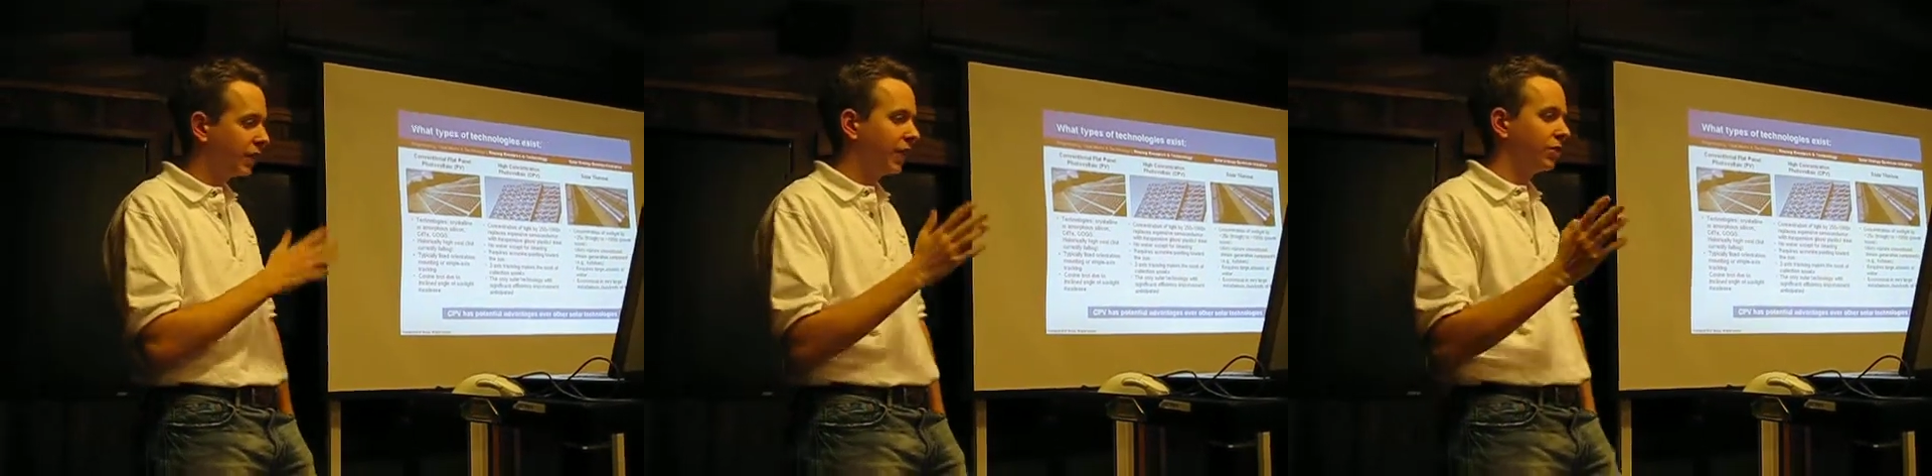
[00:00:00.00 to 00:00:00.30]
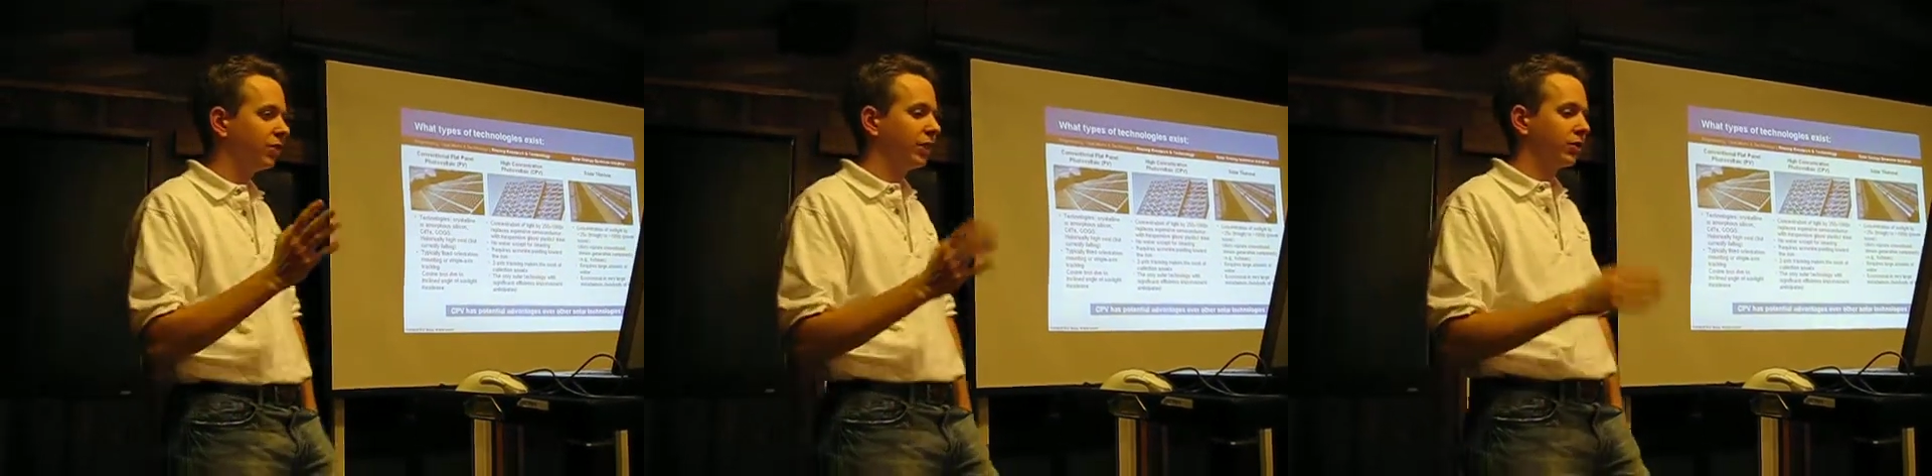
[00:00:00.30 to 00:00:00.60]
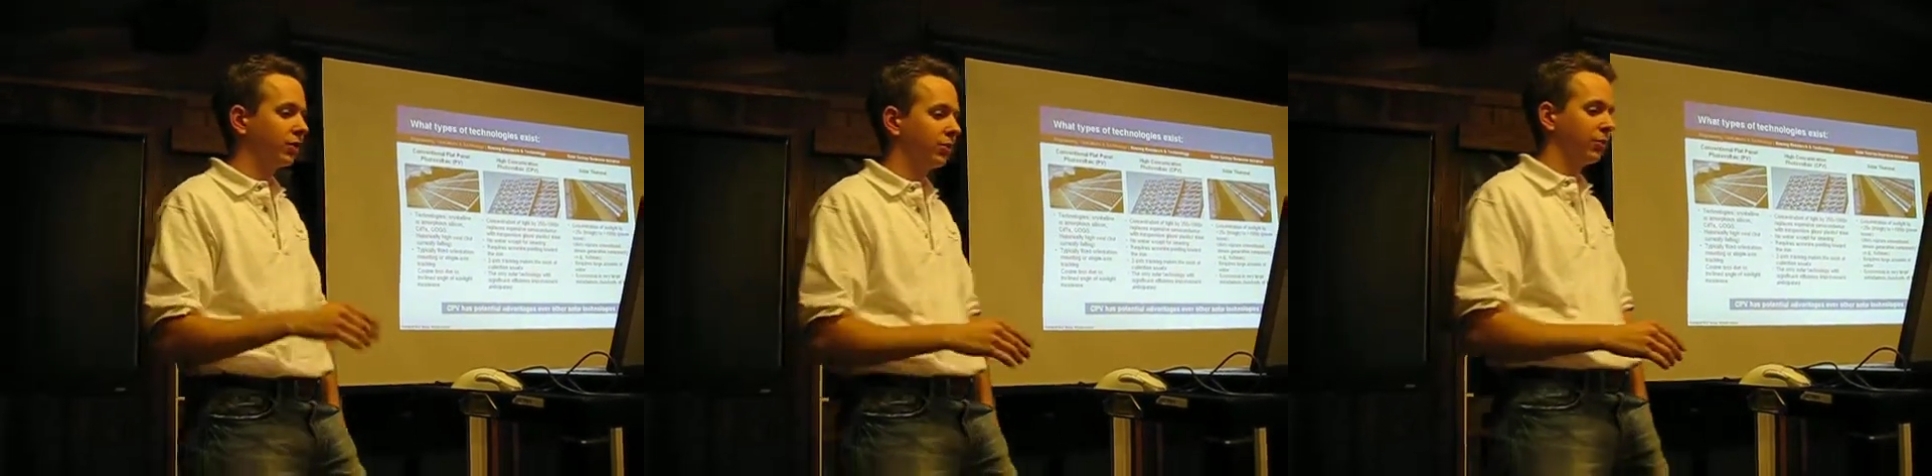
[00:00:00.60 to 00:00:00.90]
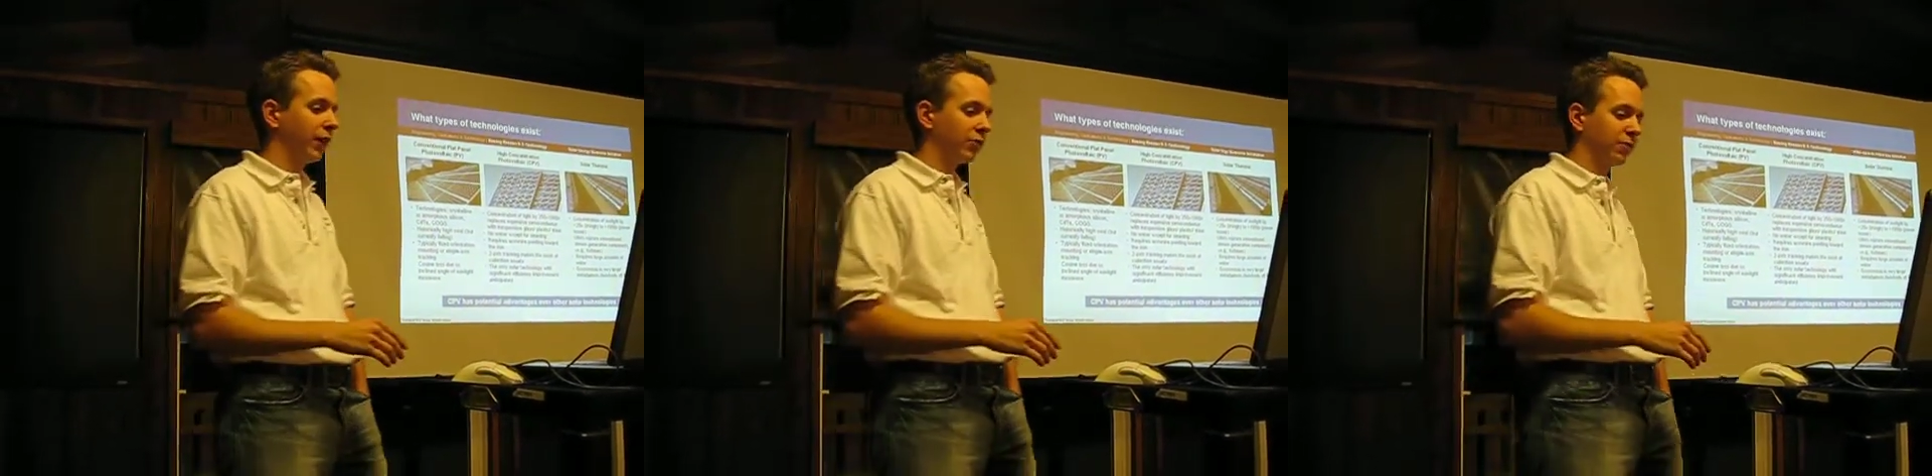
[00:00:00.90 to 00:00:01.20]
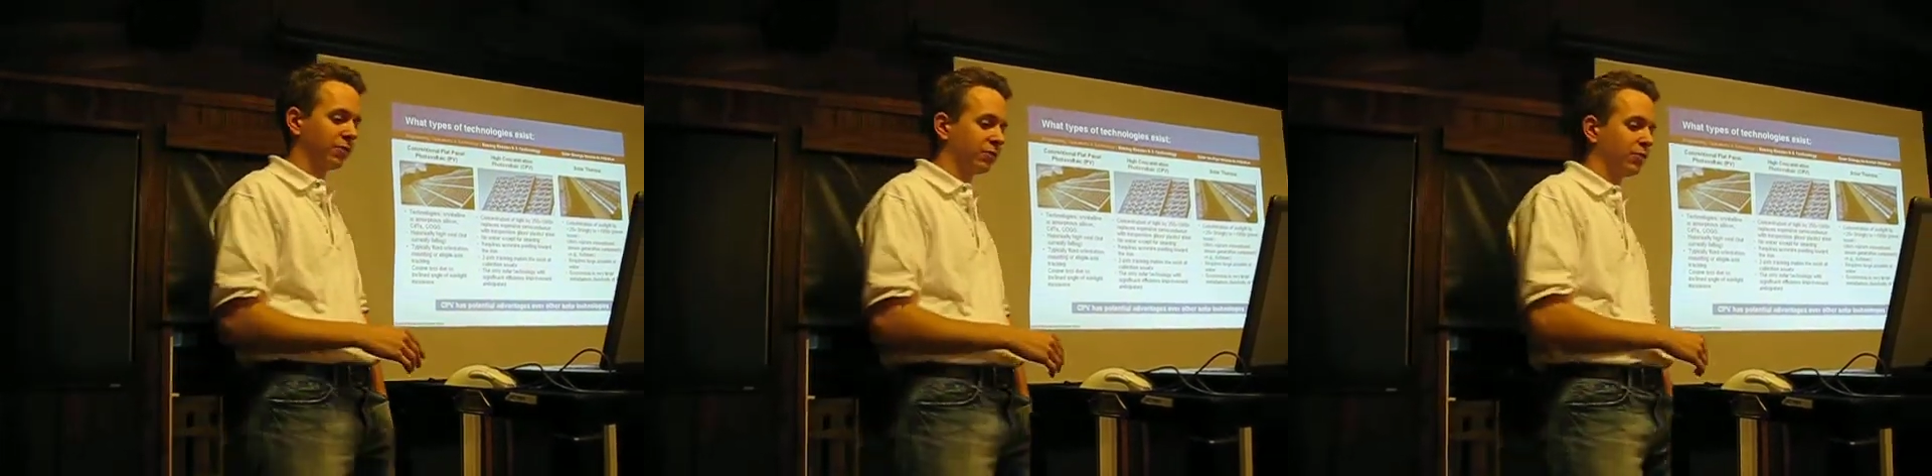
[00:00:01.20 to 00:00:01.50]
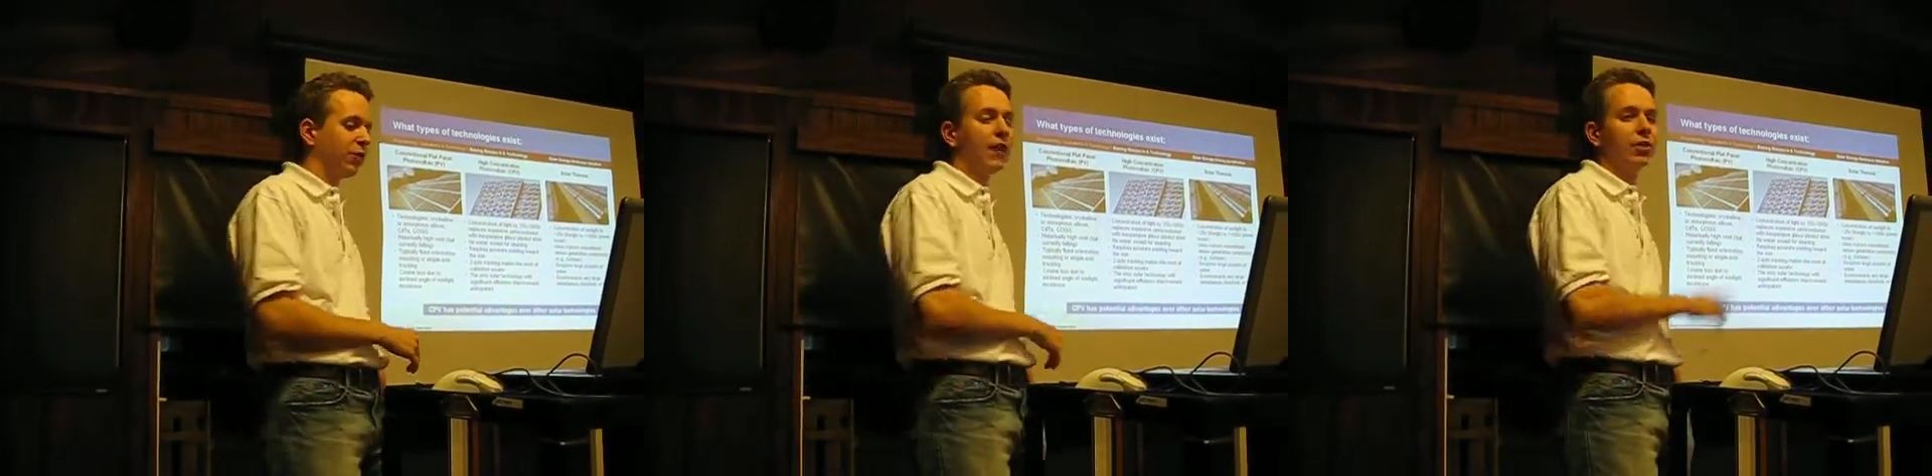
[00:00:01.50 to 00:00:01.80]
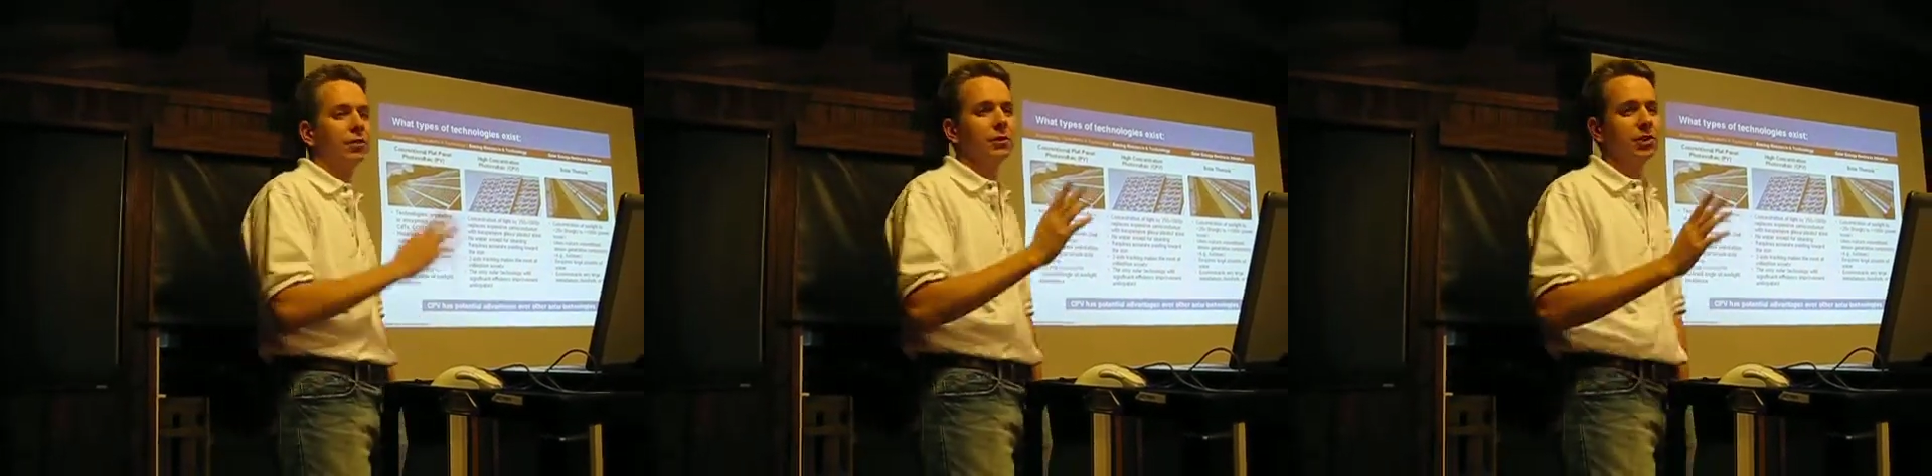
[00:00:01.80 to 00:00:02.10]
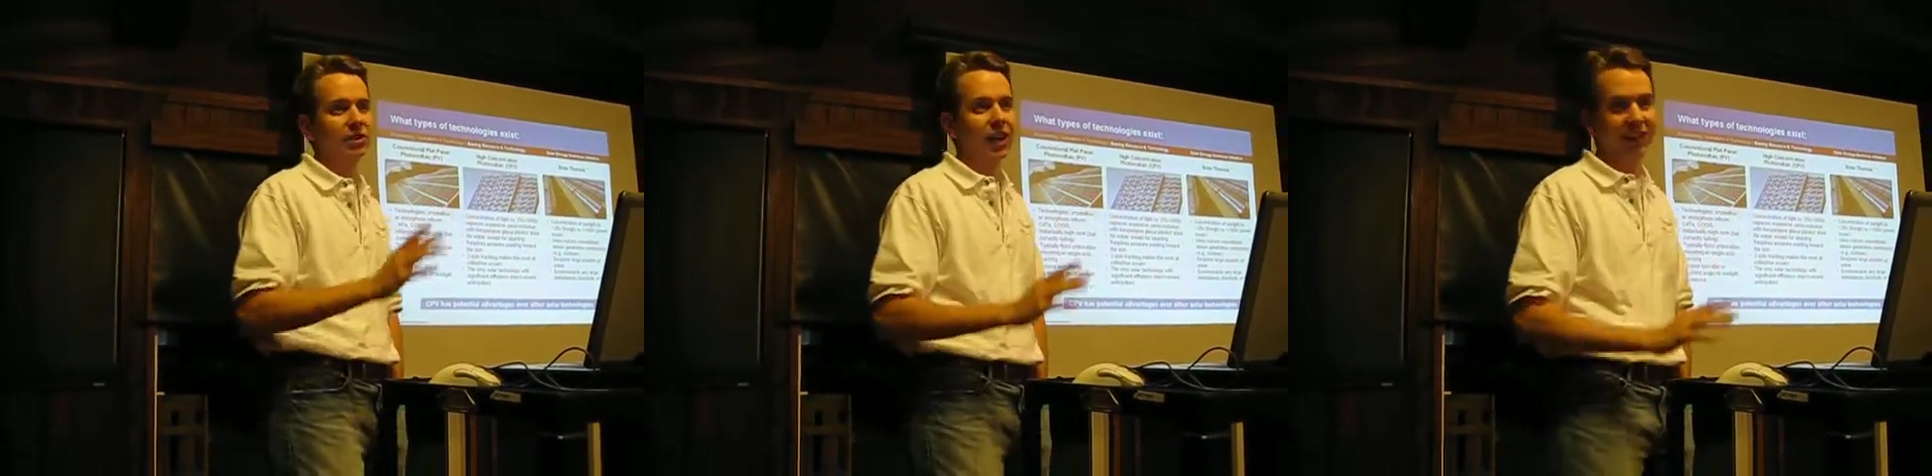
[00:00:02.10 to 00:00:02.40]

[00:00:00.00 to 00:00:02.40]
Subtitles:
catch is you have to invest $500 million.